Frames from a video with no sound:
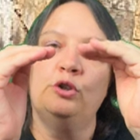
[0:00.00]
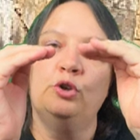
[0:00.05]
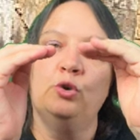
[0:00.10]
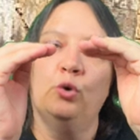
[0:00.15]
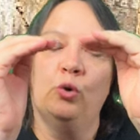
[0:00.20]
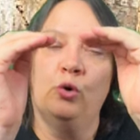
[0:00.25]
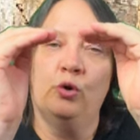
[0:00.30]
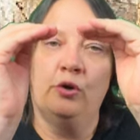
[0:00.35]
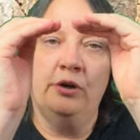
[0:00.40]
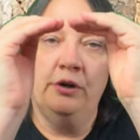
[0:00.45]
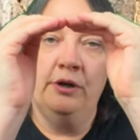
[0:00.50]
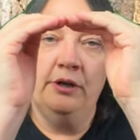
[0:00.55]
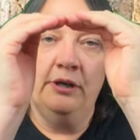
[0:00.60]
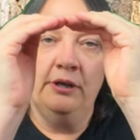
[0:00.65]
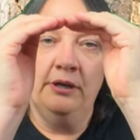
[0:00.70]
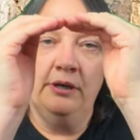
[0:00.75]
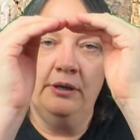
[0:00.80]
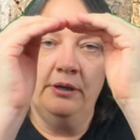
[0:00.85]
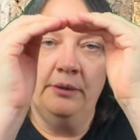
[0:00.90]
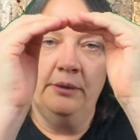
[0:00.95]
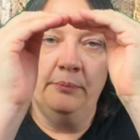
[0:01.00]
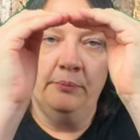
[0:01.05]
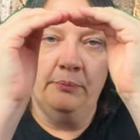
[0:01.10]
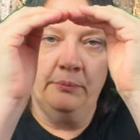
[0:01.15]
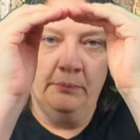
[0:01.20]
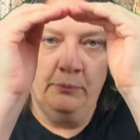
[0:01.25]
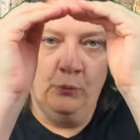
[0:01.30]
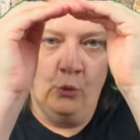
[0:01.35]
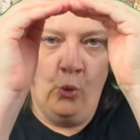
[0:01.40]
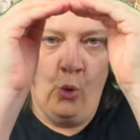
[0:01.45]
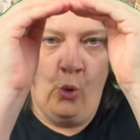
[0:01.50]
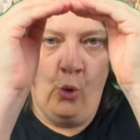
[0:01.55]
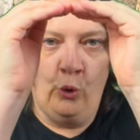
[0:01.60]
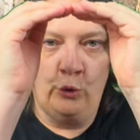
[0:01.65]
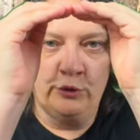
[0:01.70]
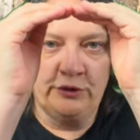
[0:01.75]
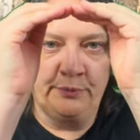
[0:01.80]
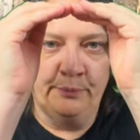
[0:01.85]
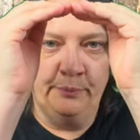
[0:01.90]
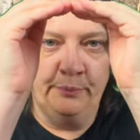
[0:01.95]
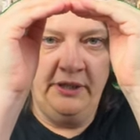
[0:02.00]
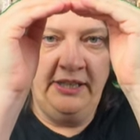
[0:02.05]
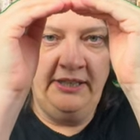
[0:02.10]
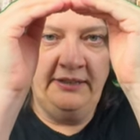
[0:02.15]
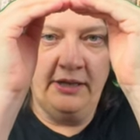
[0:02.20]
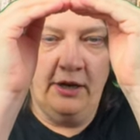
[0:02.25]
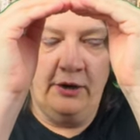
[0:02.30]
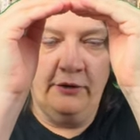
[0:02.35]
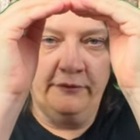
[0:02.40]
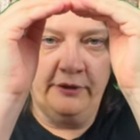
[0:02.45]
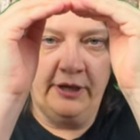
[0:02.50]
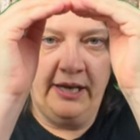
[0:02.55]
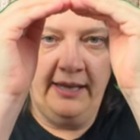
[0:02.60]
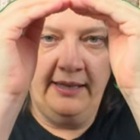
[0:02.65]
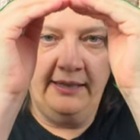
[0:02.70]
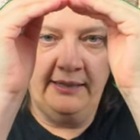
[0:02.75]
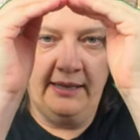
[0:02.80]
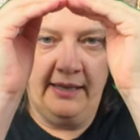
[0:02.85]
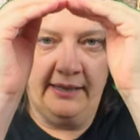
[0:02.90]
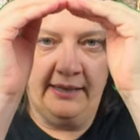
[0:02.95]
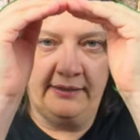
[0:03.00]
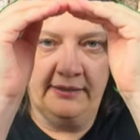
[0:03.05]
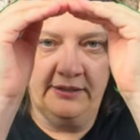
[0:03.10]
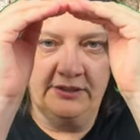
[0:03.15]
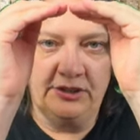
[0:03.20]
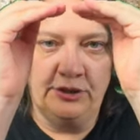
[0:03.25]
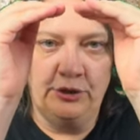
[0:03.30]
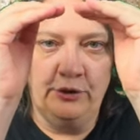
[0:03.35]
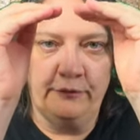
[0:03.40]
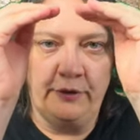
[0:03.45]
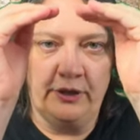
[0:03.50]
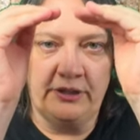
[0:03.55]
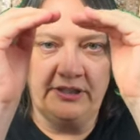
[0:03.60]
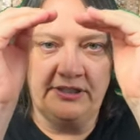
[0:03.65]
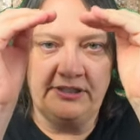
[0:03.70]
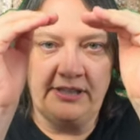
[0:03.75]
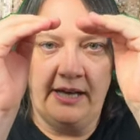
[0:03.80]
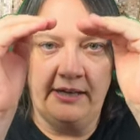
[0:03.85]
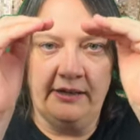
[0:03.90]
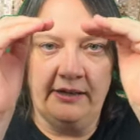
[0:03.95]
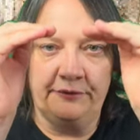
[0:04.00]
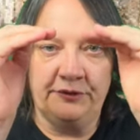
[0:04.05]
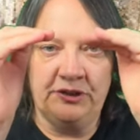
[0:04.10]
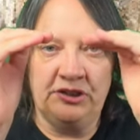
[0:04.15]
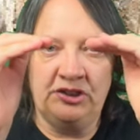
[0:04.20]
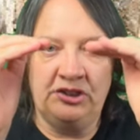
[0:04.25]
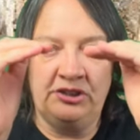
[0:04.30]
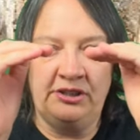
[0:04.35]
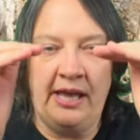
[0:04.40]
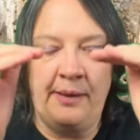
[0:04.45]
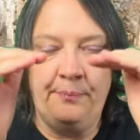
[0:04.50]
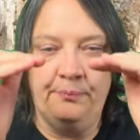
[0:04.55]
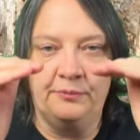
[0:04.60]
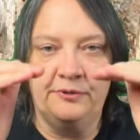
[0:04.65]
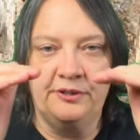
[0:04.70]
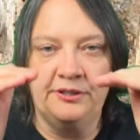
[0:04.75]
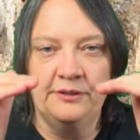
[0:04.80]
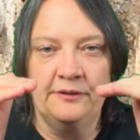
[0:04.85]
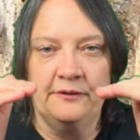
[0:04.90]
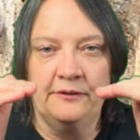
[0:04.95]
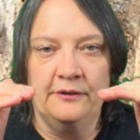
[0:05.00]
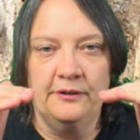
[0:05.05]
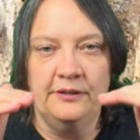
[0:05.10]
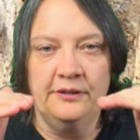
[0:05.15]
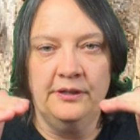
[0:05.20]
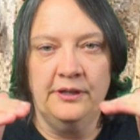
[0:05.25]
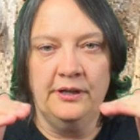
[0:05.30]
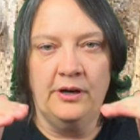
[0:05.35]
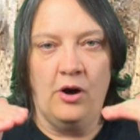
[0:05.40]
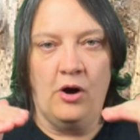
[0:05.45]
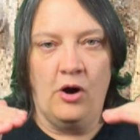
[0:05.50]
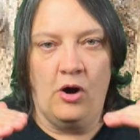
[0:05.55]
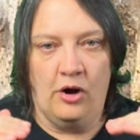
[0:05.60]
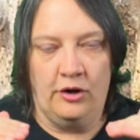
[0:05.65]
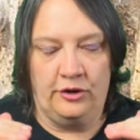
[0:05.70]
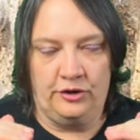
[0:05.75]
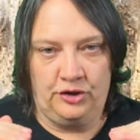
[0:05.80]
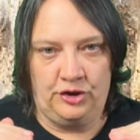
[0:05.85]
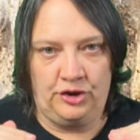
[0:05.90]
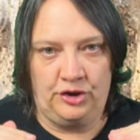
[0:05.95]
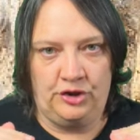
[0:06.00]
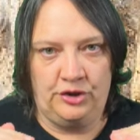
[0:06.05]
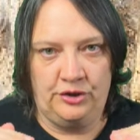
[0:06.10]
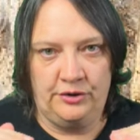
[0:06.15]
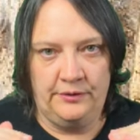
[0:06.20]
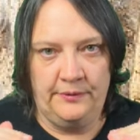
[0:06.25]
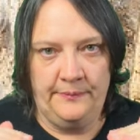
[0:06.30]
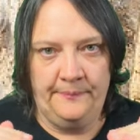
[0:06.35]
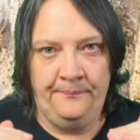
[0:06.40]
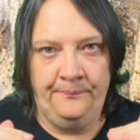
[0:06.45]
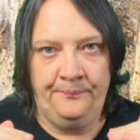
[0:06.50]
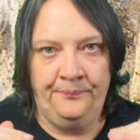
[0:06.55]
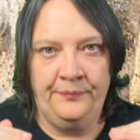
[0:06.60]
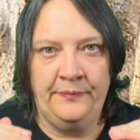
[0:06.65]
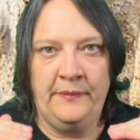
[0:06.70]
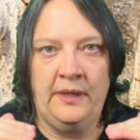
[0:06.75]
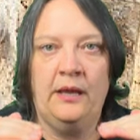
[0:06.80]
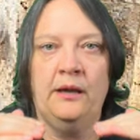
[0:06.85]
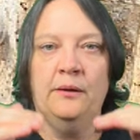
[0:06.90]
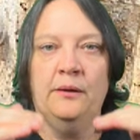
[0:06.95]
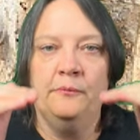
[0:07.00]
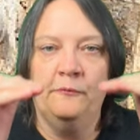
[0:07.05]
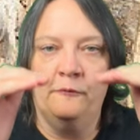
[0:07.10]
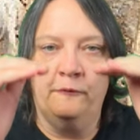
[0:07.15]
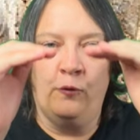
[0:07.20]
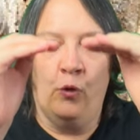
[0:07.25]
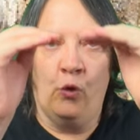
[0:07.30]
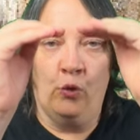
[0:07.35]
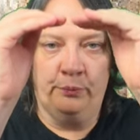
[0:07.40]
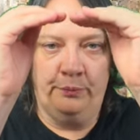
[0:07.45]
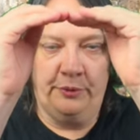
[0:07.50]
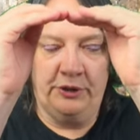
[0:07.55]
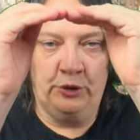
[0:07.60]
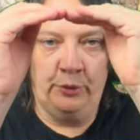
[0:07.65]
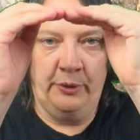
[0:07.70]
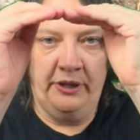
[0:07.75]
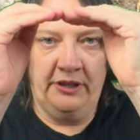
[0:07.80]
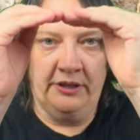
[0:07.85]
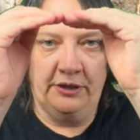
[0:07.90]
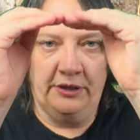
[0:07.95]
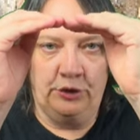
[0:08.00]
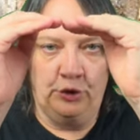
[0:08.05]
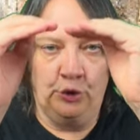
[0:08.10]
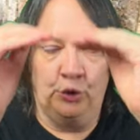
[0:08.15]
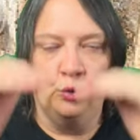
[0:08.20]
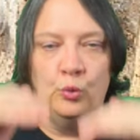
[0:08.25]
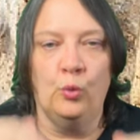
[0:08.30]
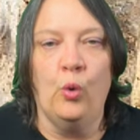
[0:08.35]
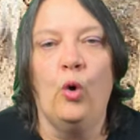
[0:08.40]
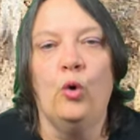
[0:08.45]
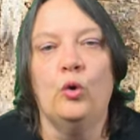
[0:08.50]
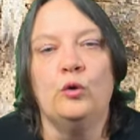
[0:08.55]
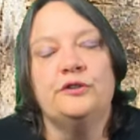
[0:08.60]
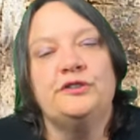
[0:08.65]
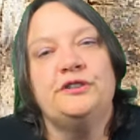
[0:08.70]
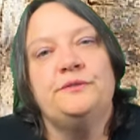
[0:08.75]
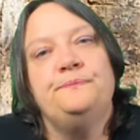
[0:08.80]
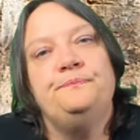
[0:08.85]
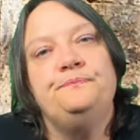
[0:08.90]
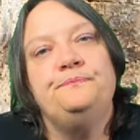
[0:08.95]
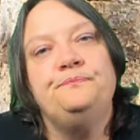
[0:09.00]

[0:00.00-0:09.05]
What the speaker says: your walls meet overhead like this, and you've got this kind of stepped arch formed between the two walls.